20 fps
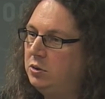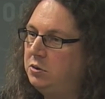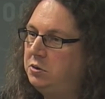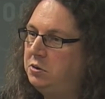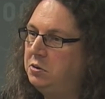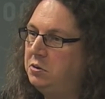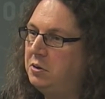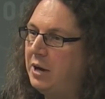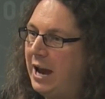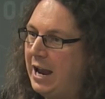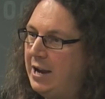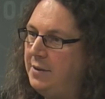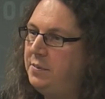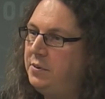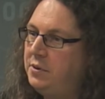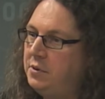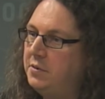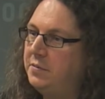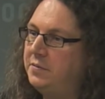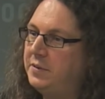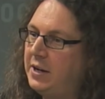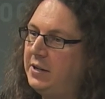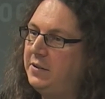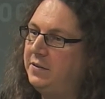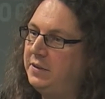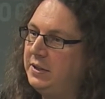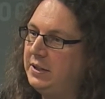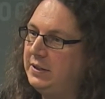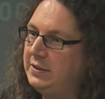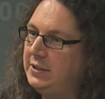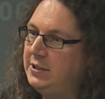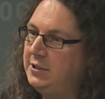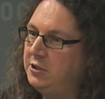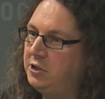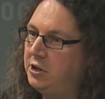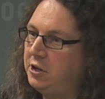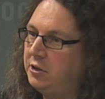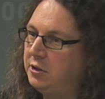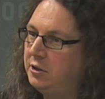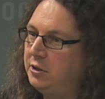to help you find things
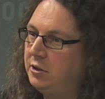easier.